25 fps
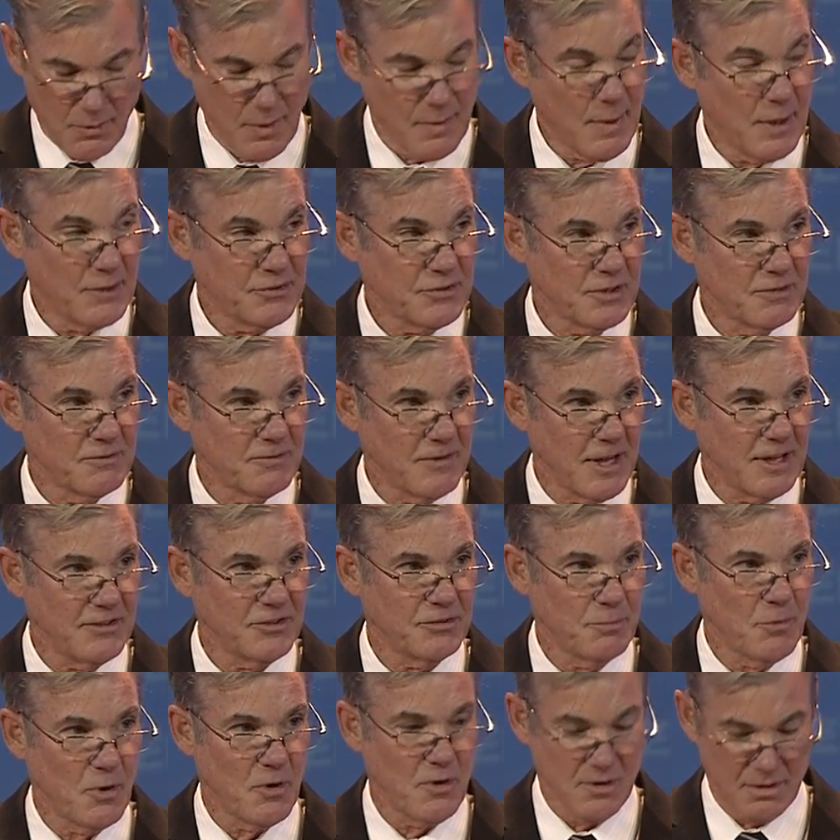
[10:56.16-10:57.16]
We must
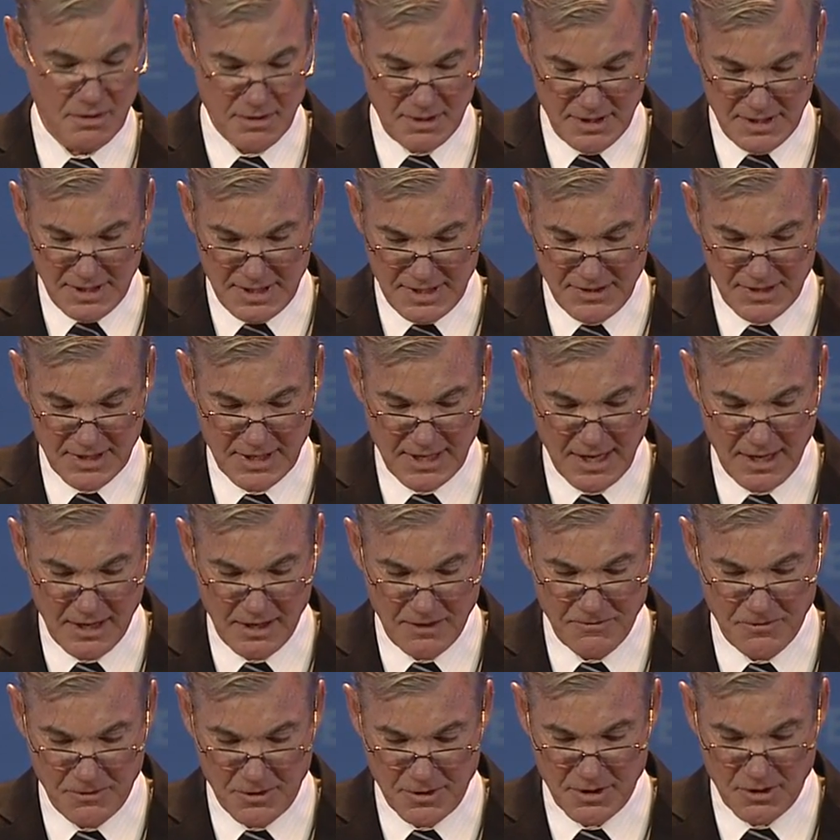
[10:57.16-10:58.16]
invest more in the
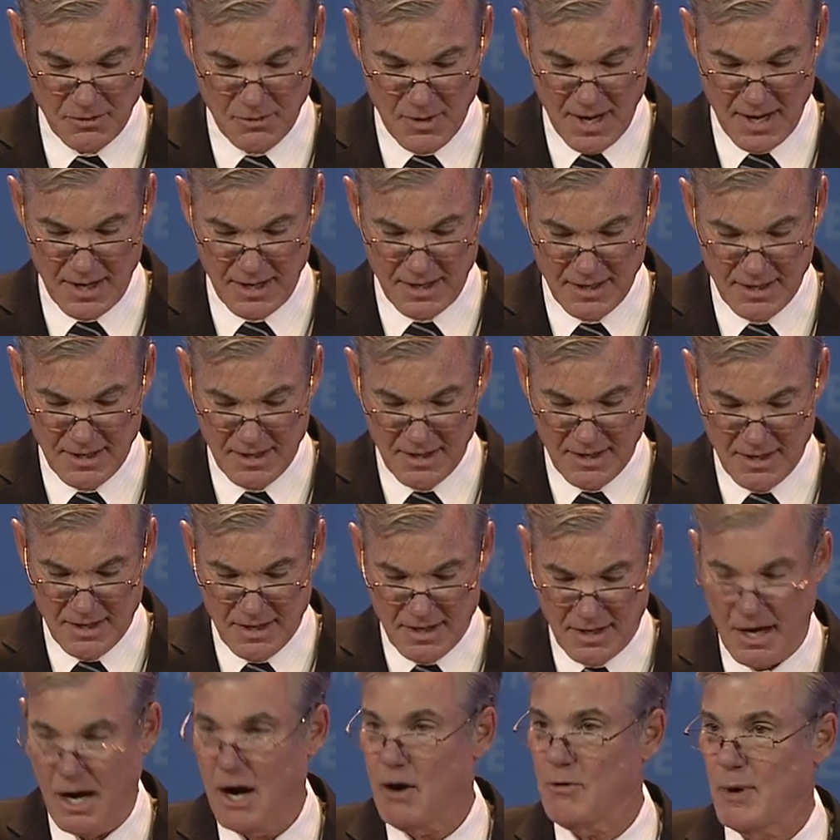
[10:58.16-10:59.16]
California way.
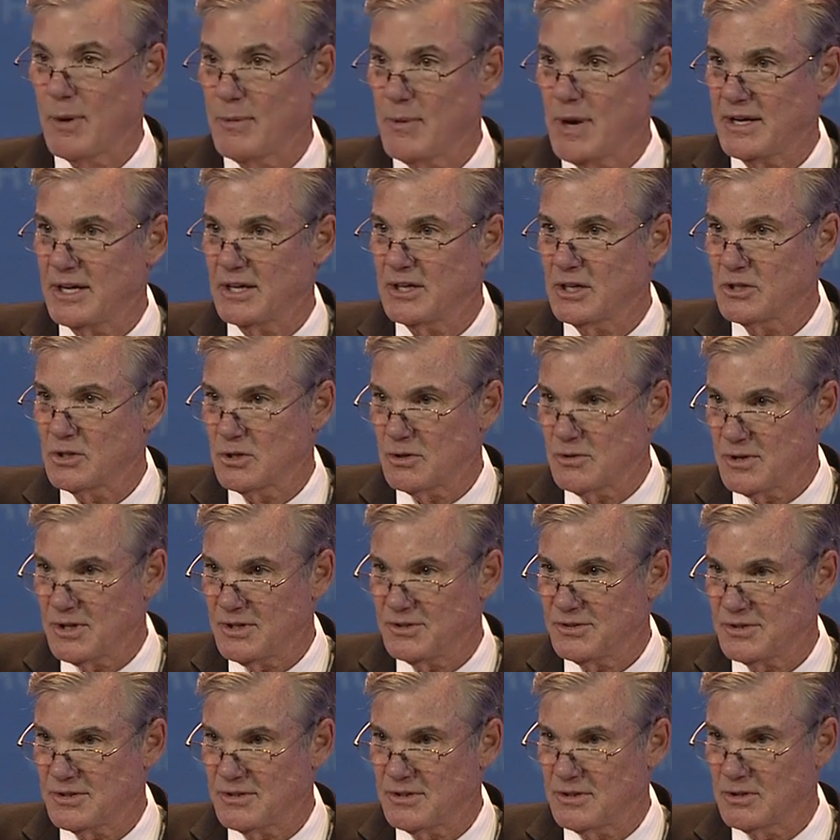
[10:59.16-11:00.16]
Are we ready to do
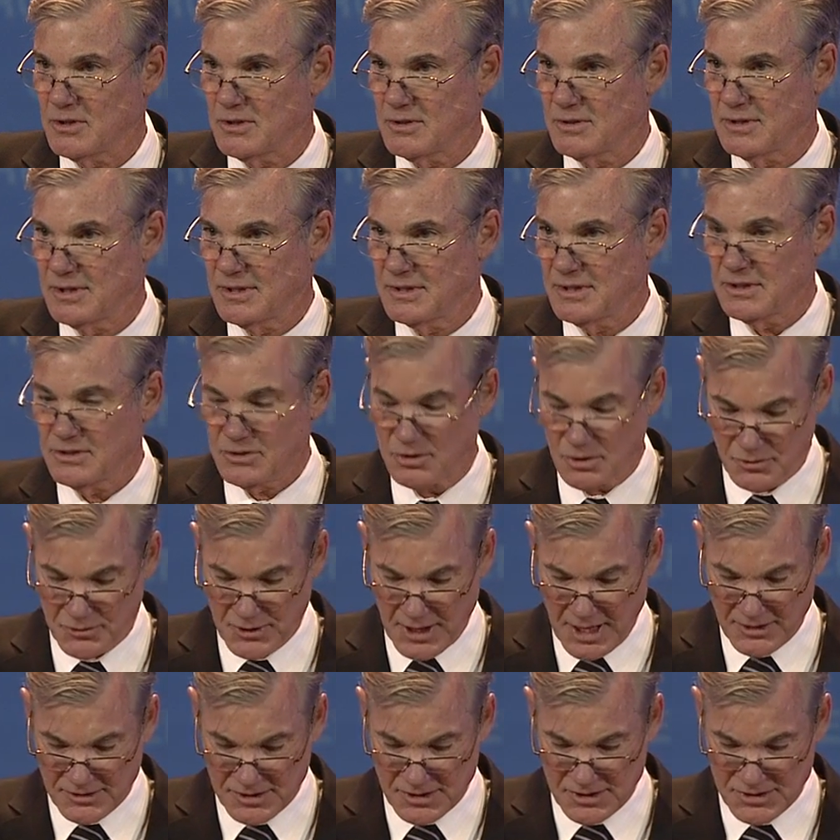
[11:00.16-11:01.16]
this in the
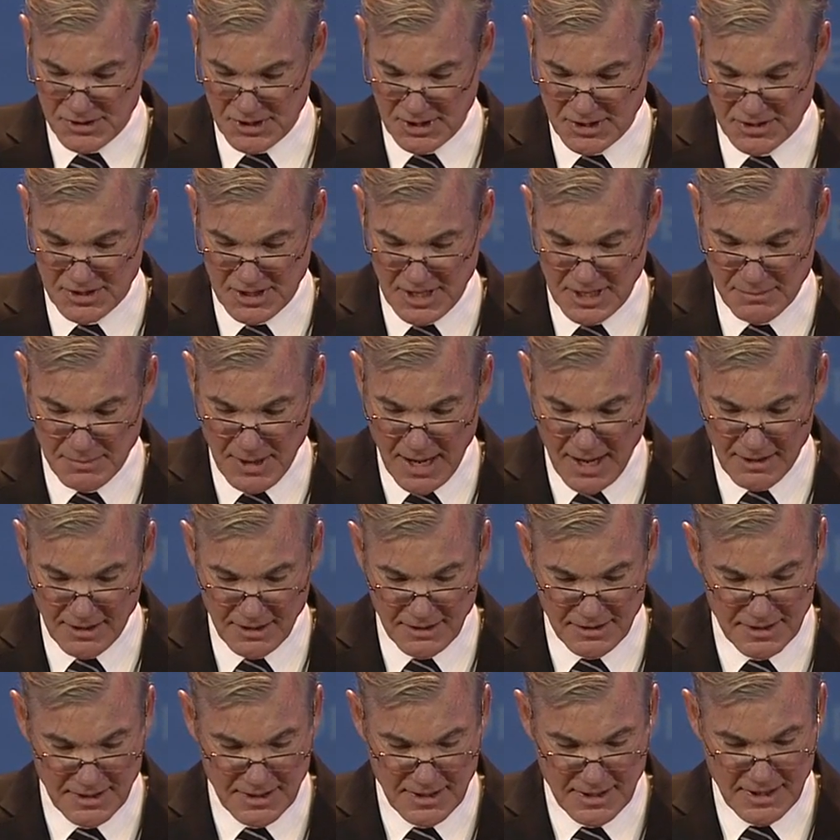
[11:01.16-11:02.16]
2016
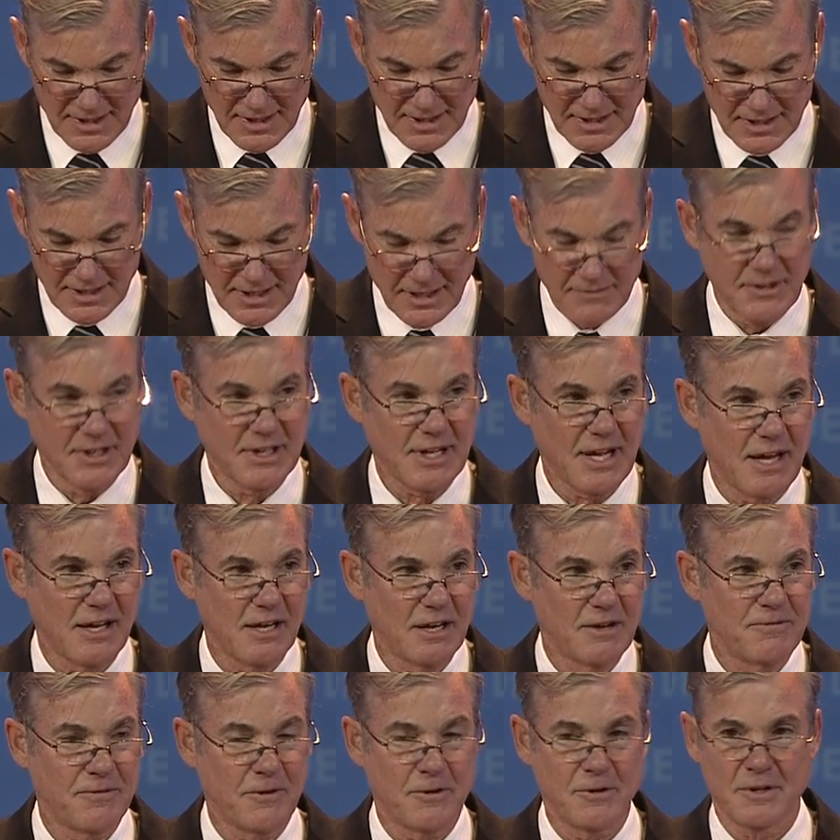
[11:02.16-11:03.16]
ballot, giving
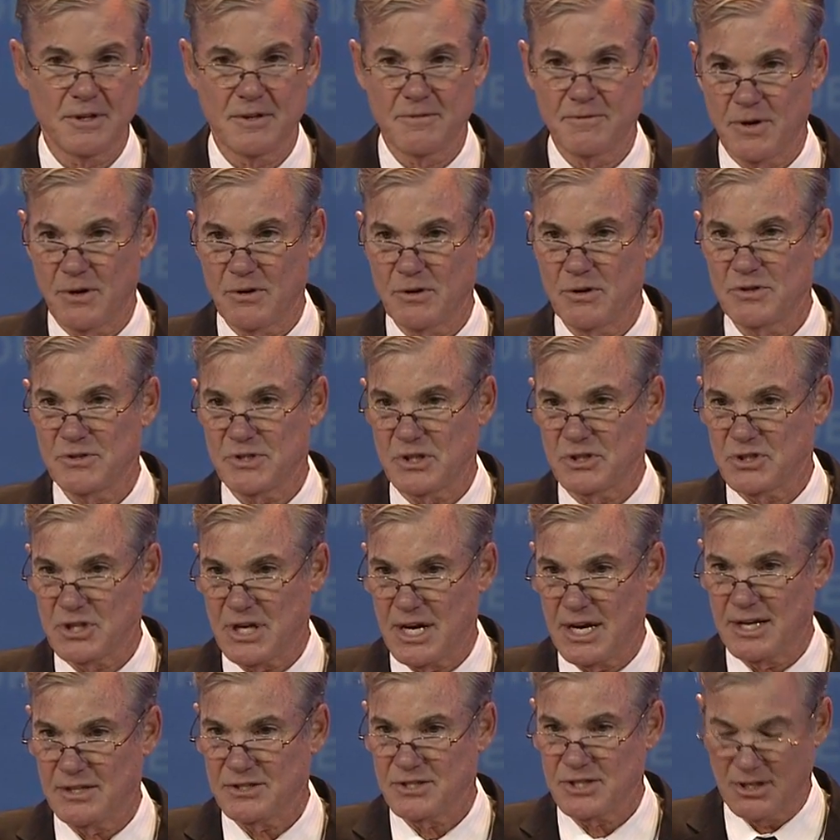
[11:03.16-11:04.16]
California voters a
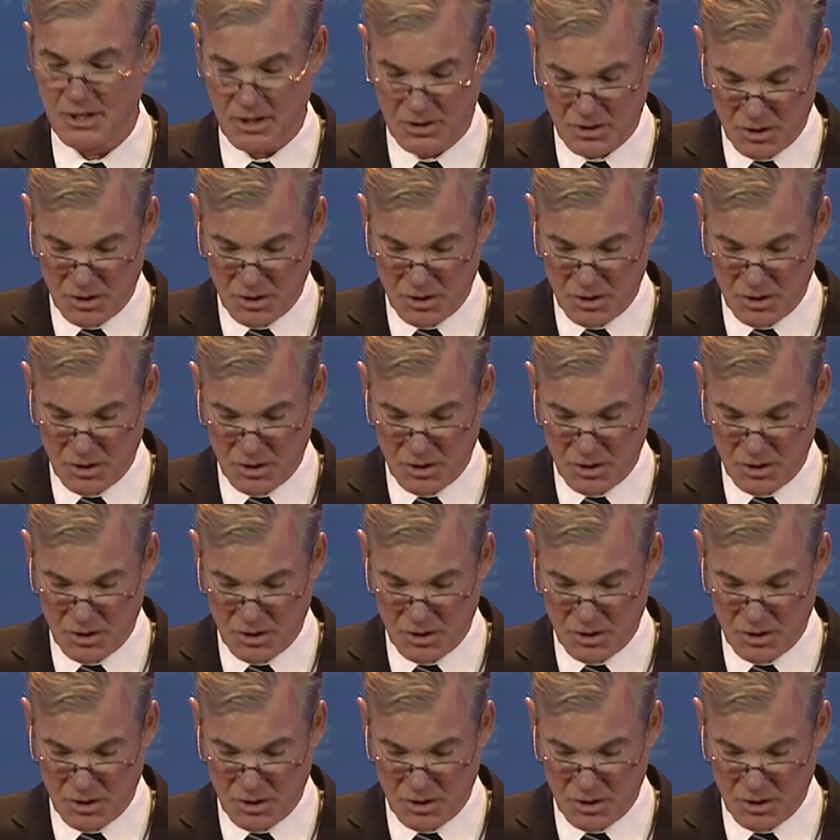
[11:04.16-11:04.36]
chance